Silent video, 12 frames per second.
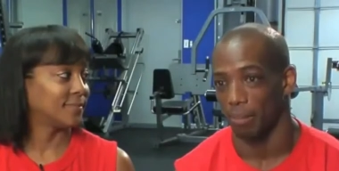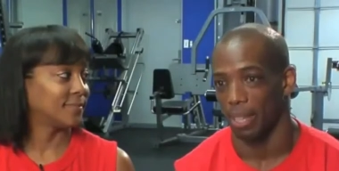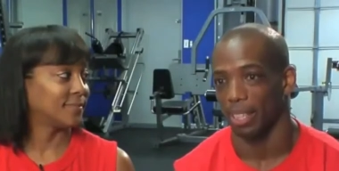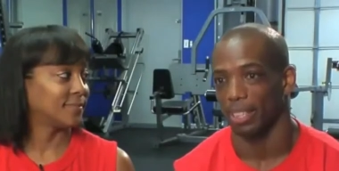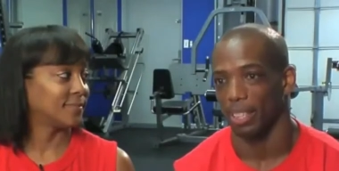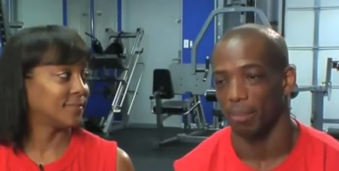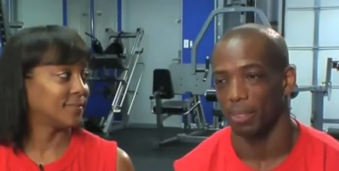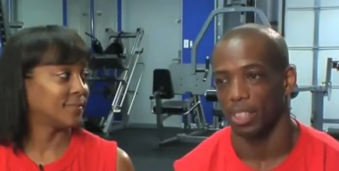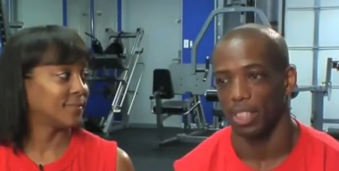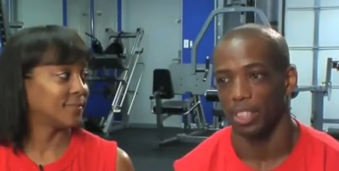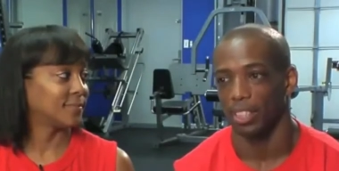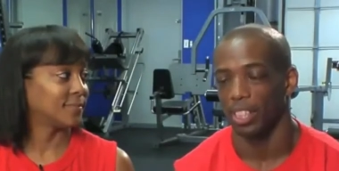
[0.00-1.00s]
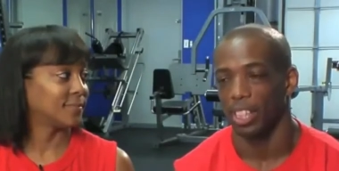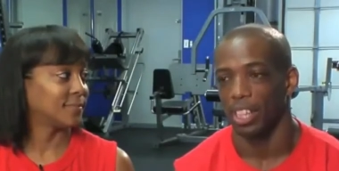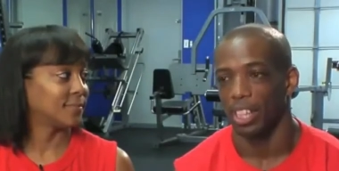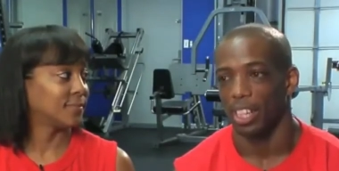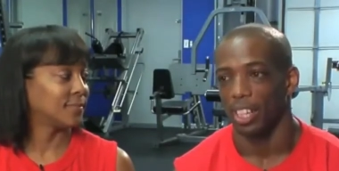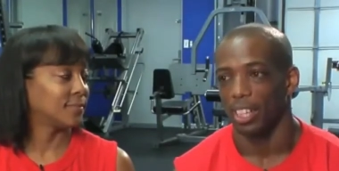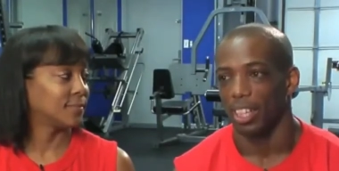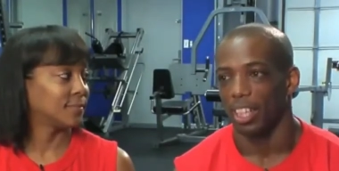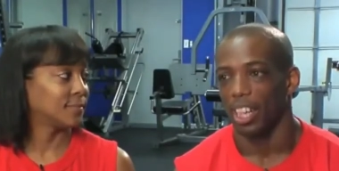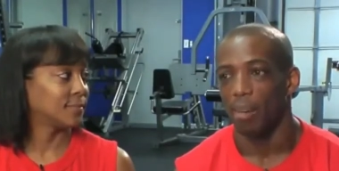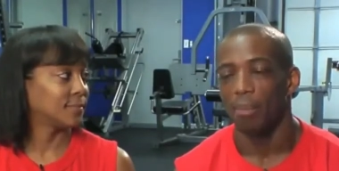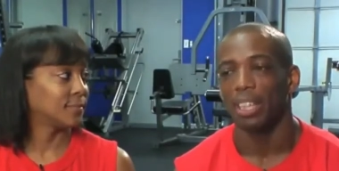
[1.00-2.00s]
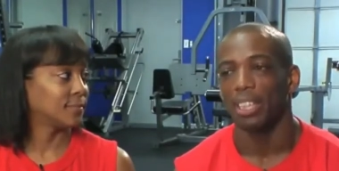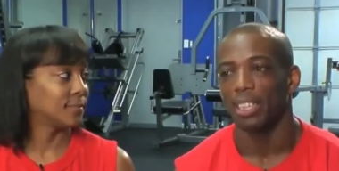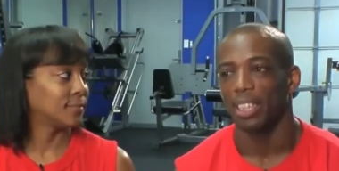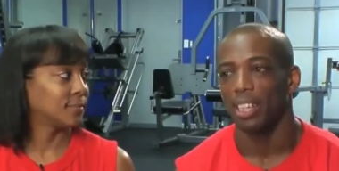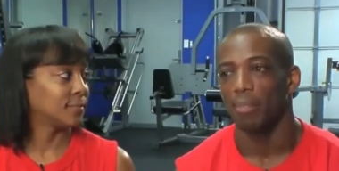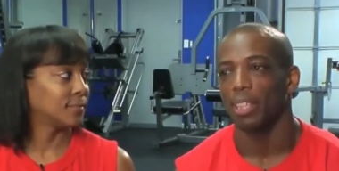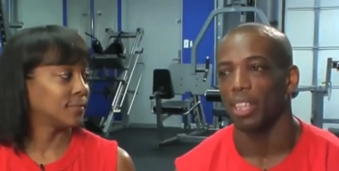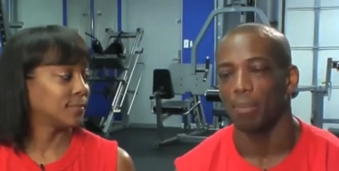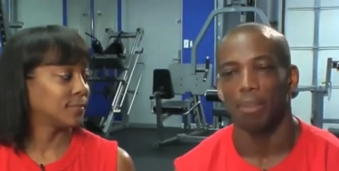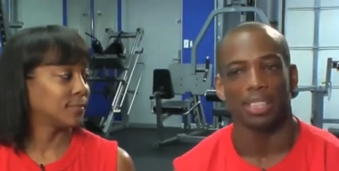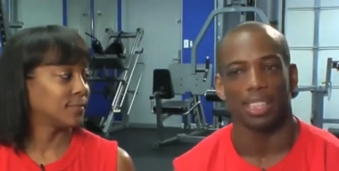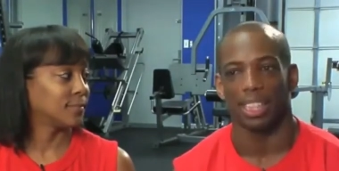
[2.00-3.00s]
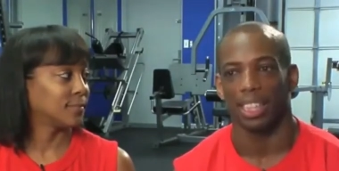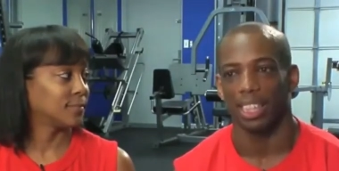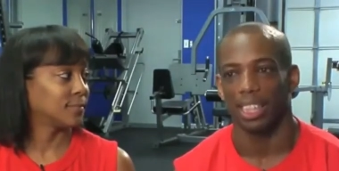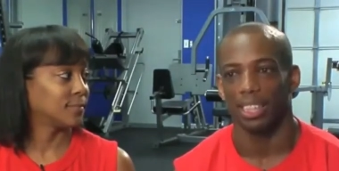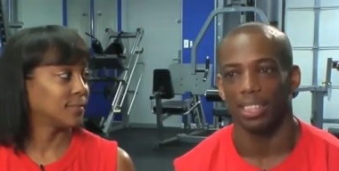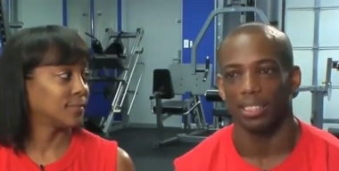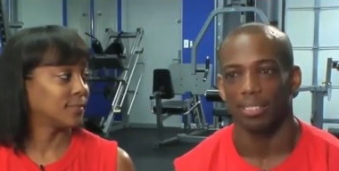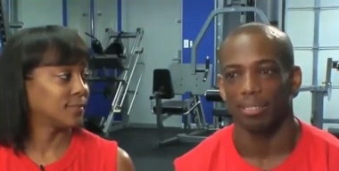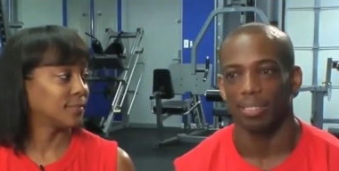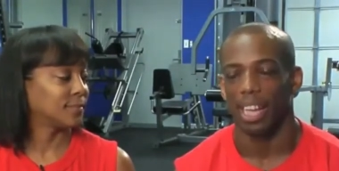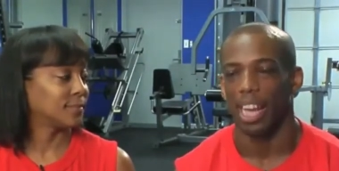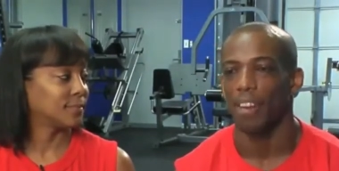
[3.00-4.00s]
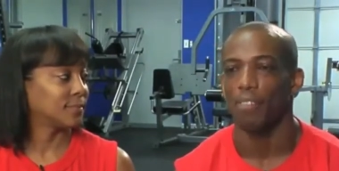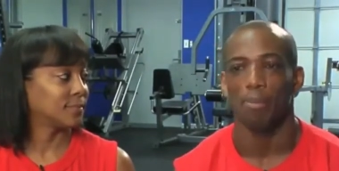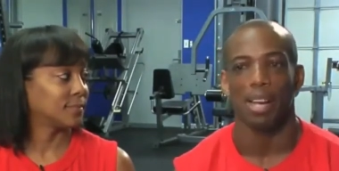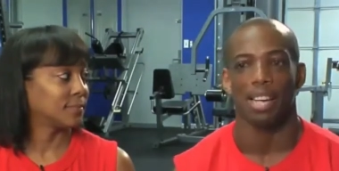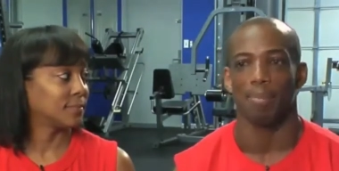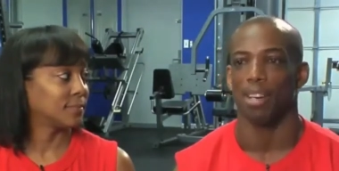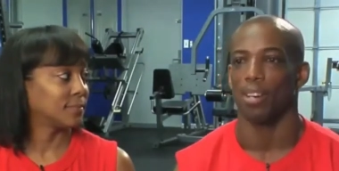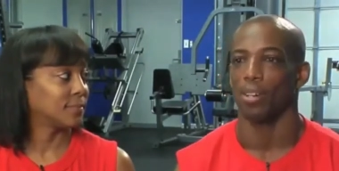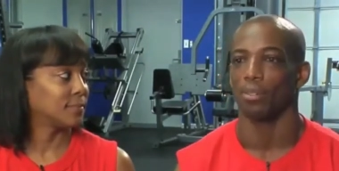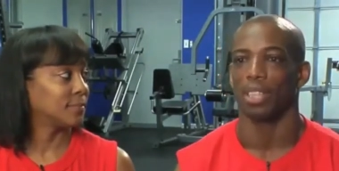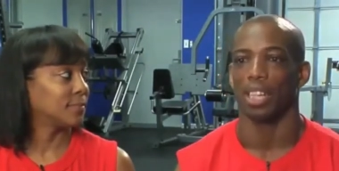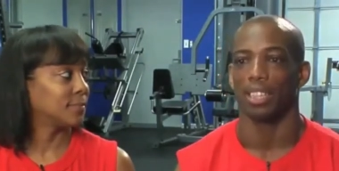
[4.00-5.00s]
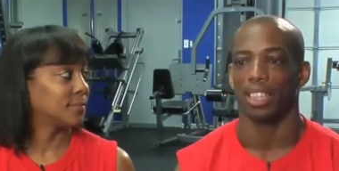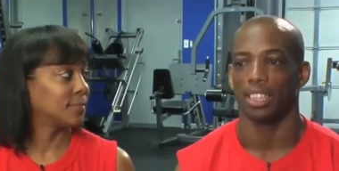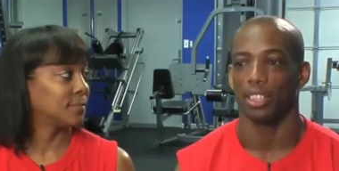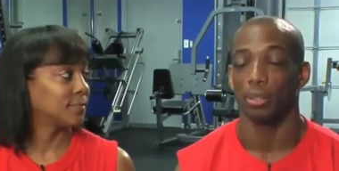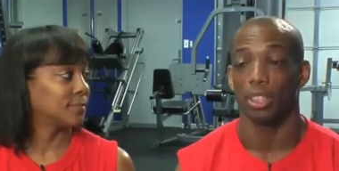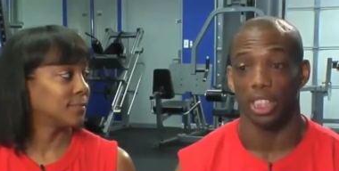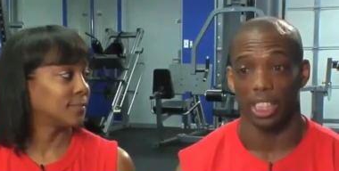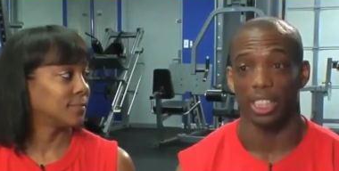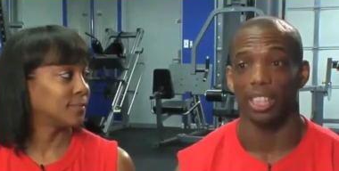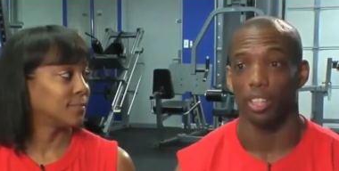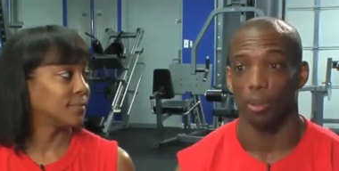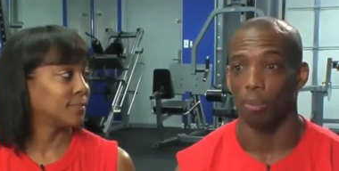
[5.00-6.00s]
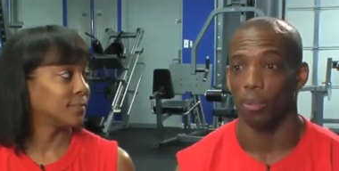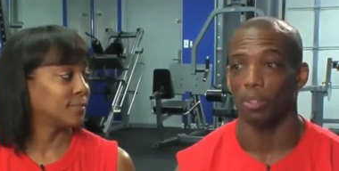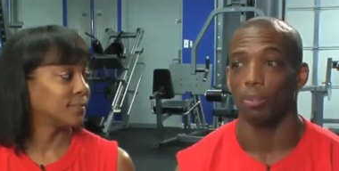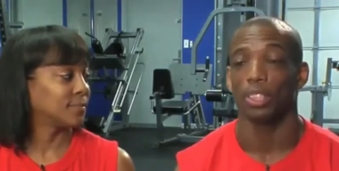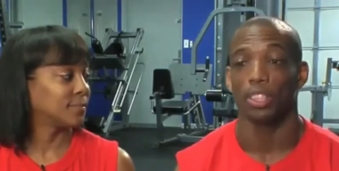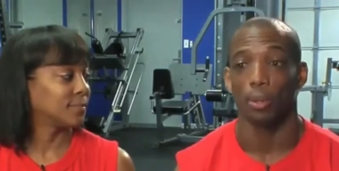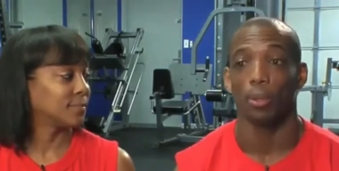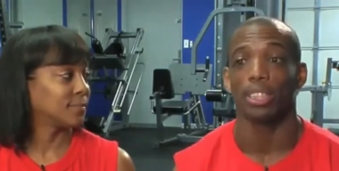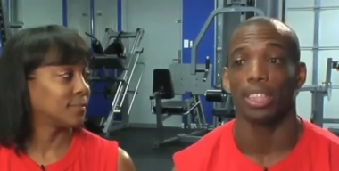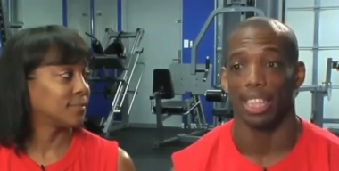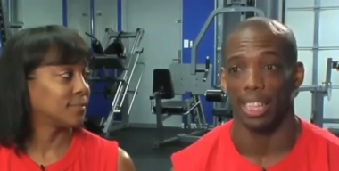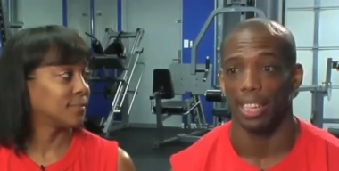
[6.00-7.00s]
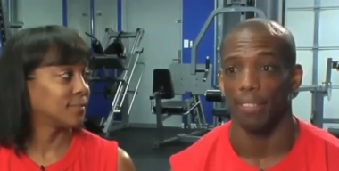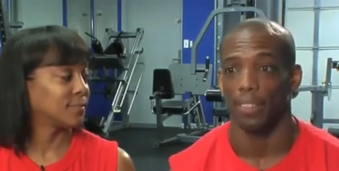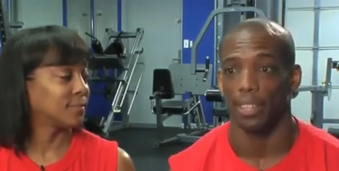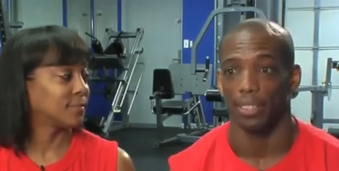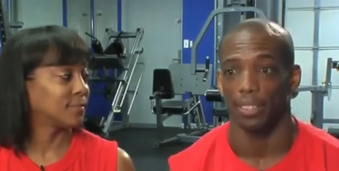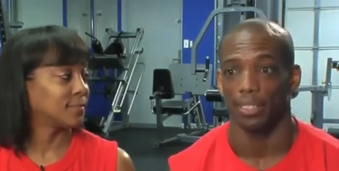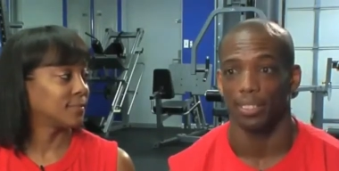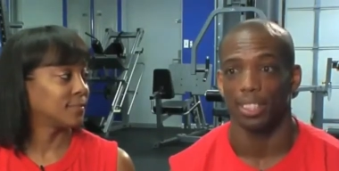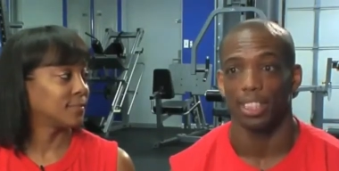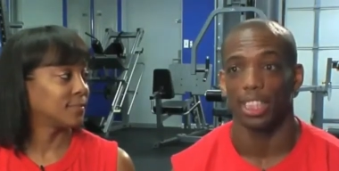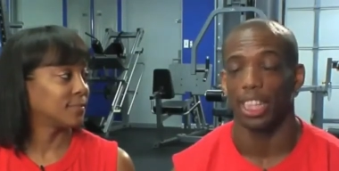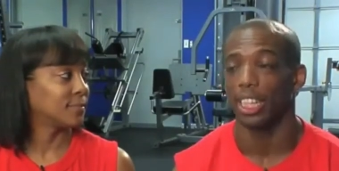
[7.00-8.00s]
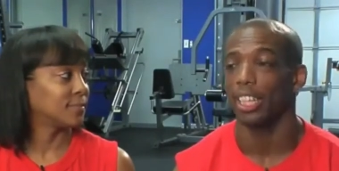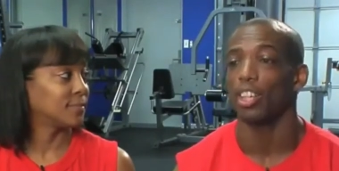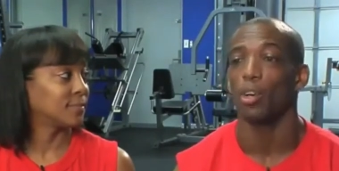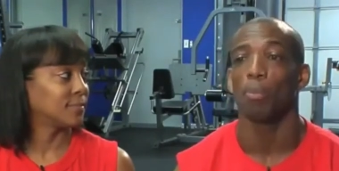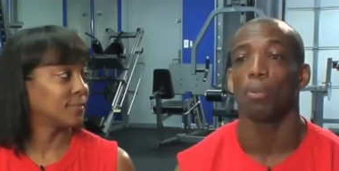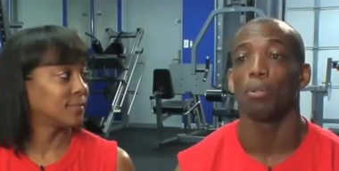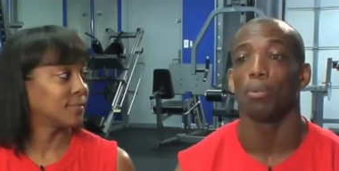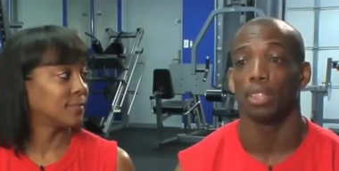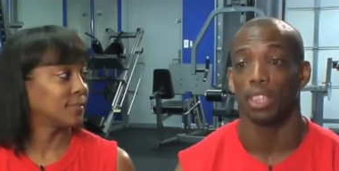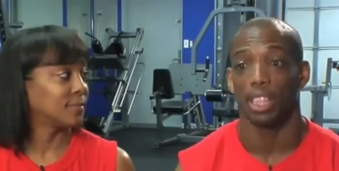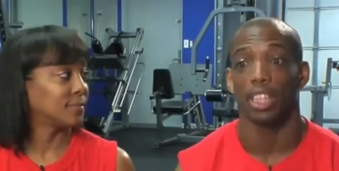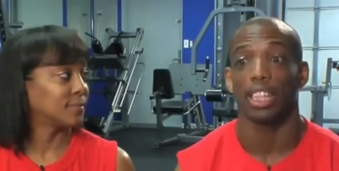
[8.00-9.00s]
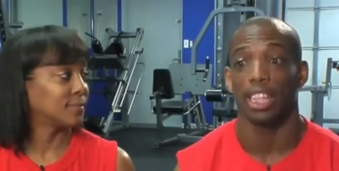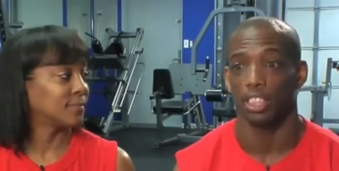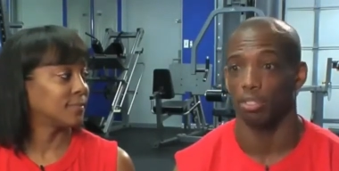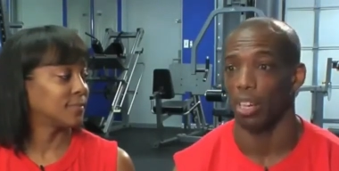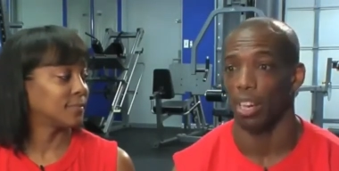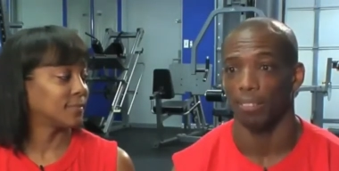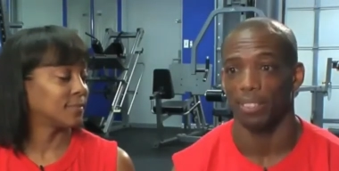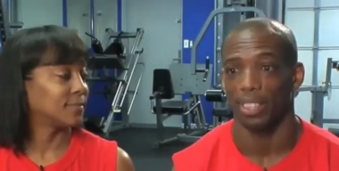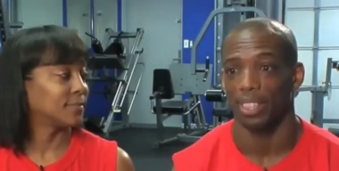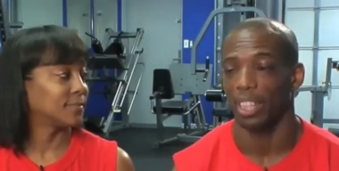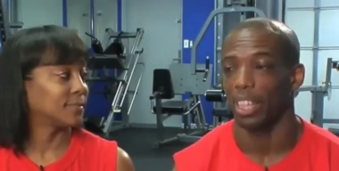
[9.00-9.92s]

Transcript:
Speaker 1: meant something to you, coming coming up as a kid, everybody in my hometown just knew Johnny Loper was going to the NFL. Johnny Loper was gonna get drafted.